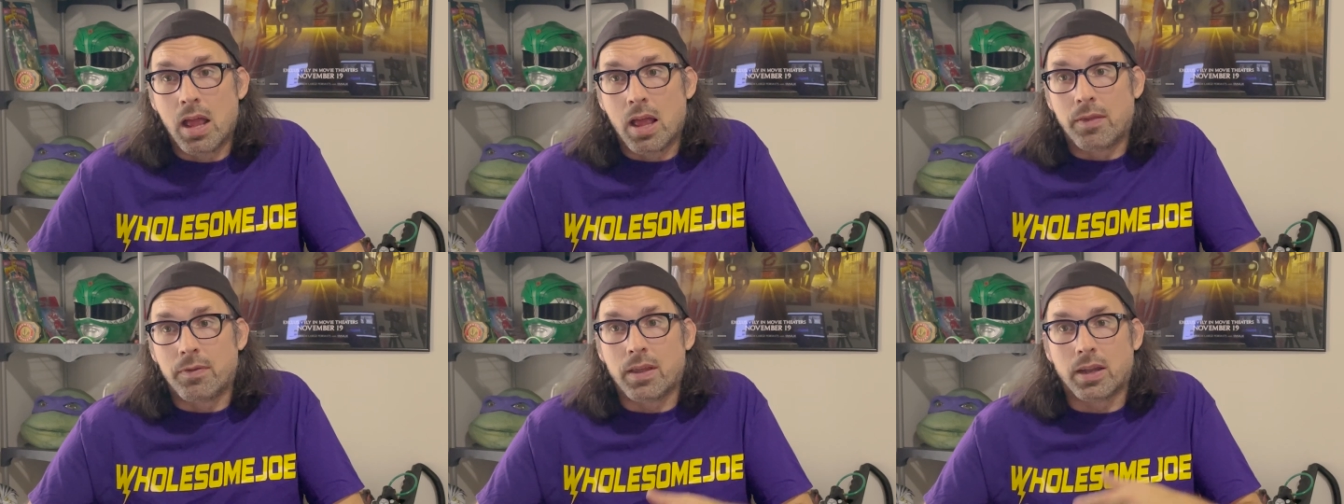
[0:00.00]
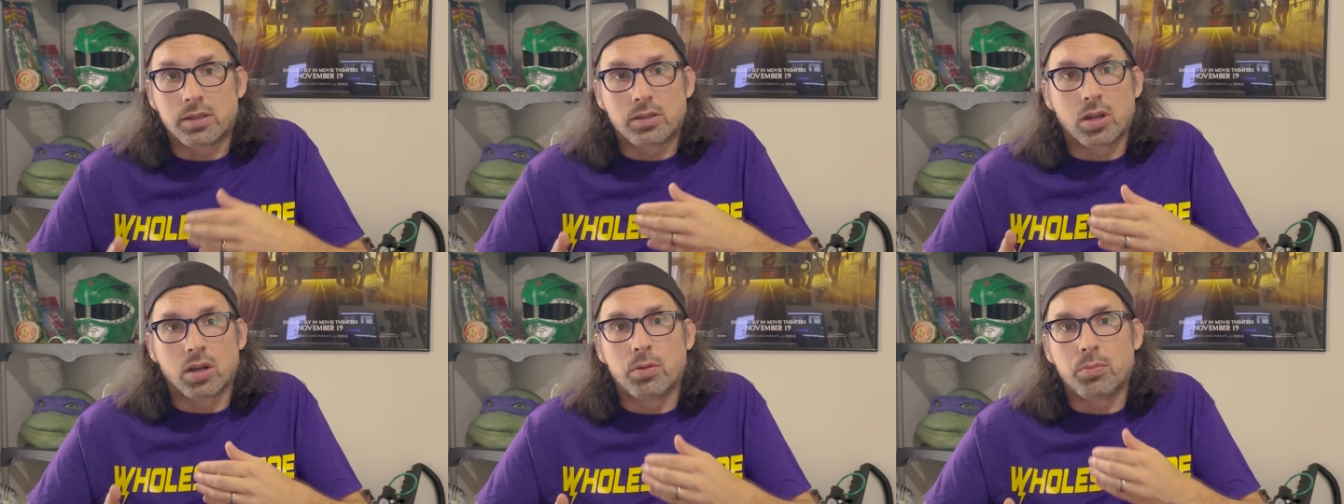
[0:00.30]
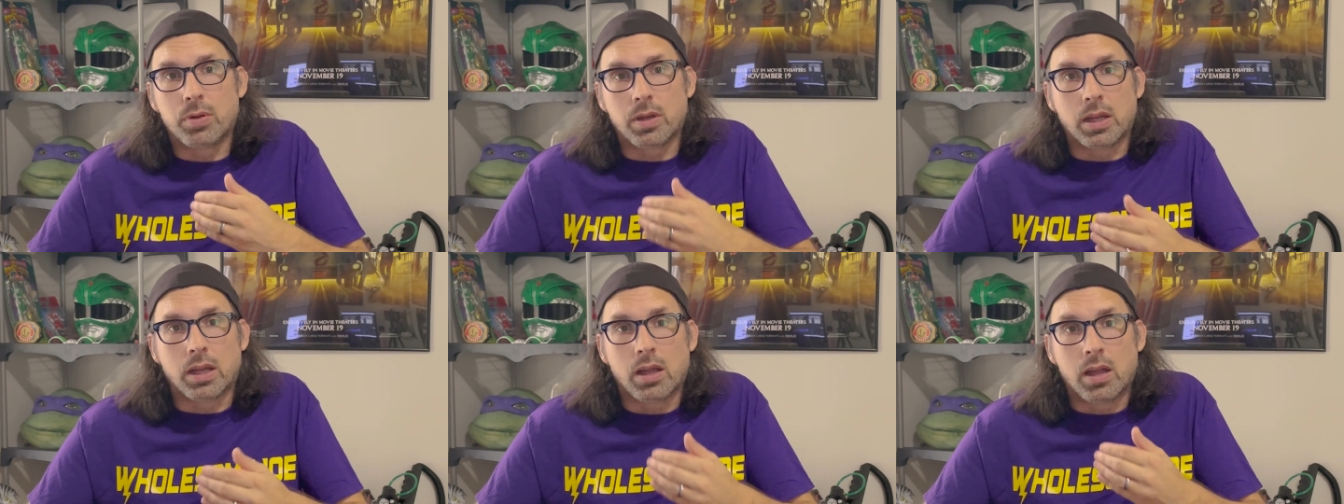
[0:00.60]
that it's going to
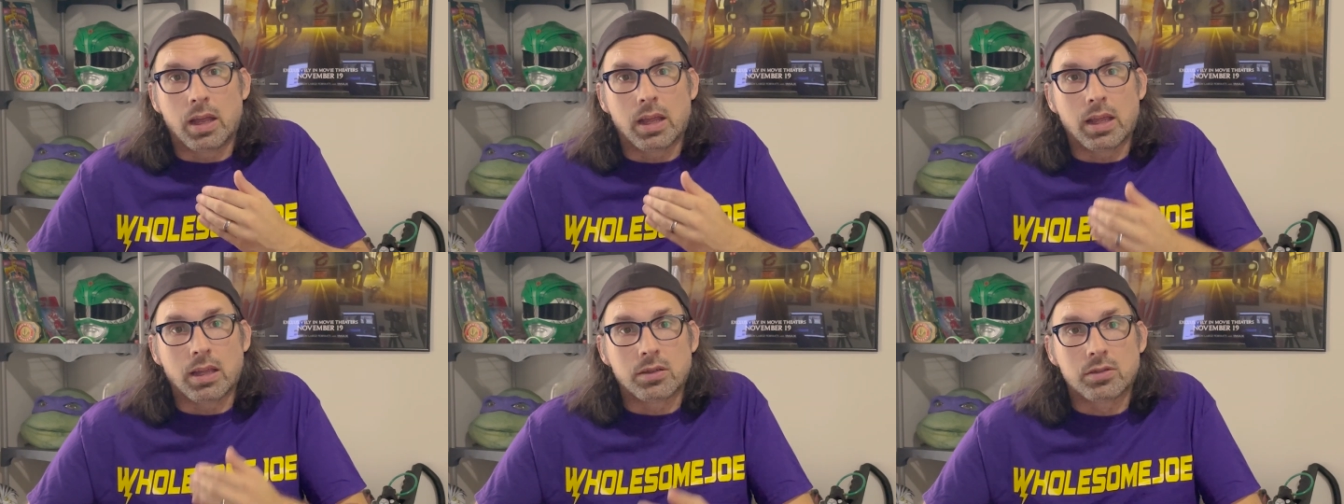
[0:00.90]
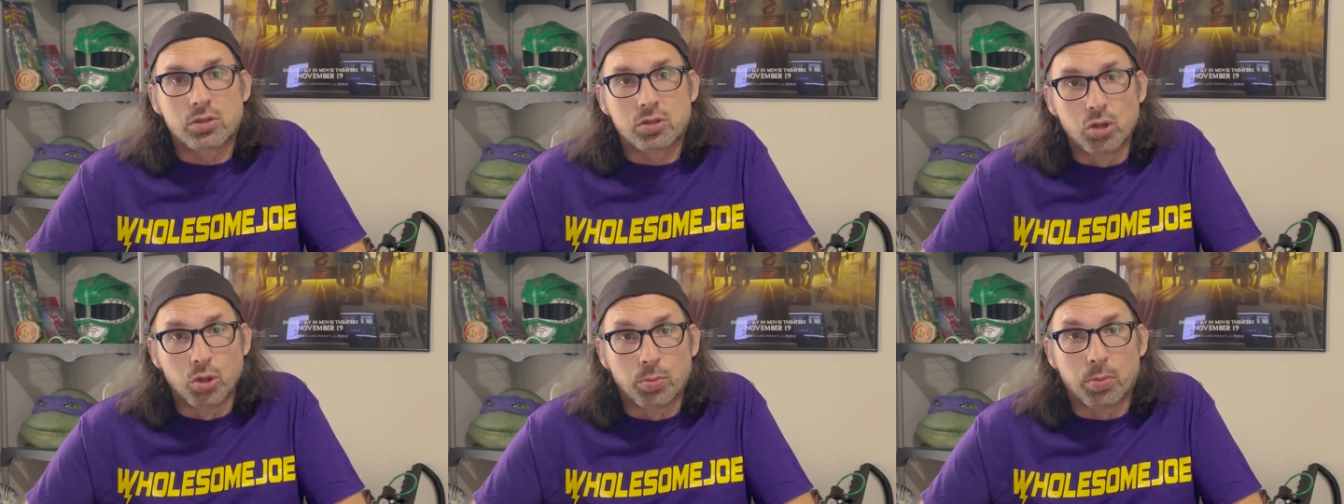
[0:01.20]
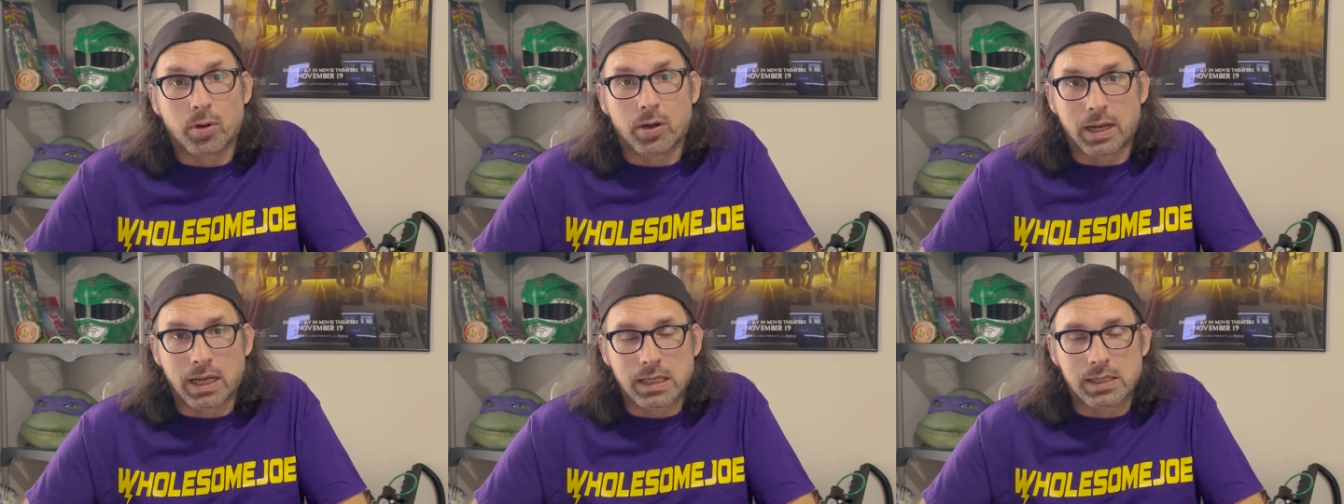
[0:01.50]
be
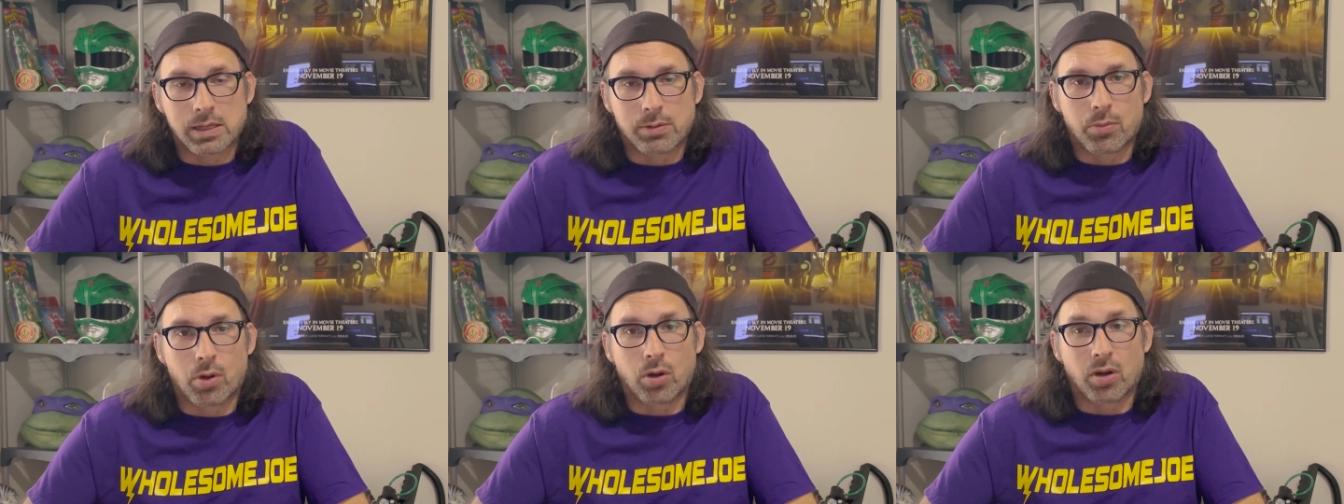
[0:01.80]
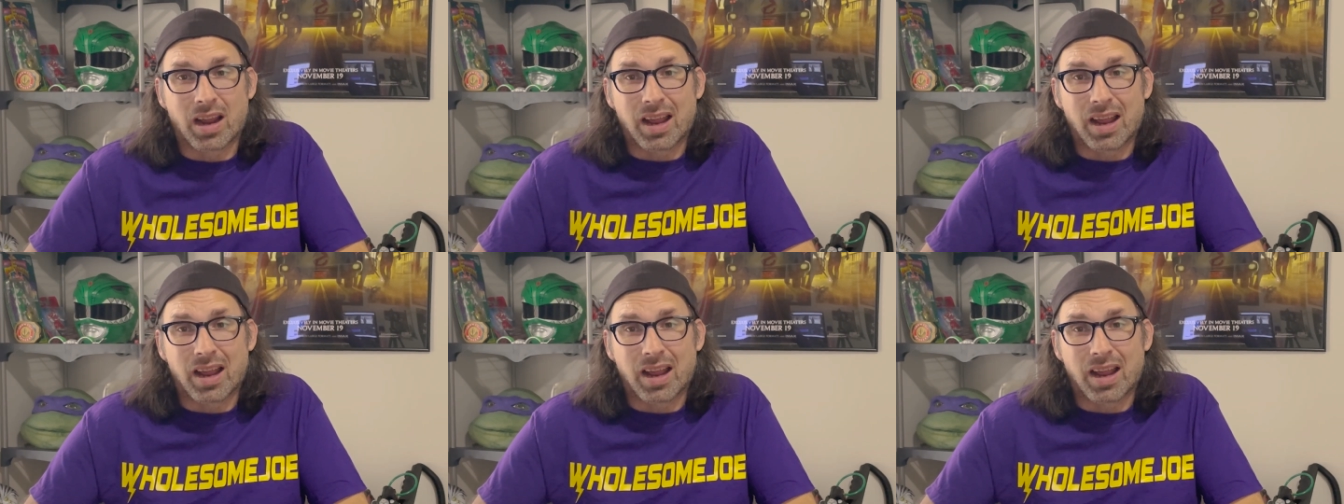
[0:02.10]
super easy mode.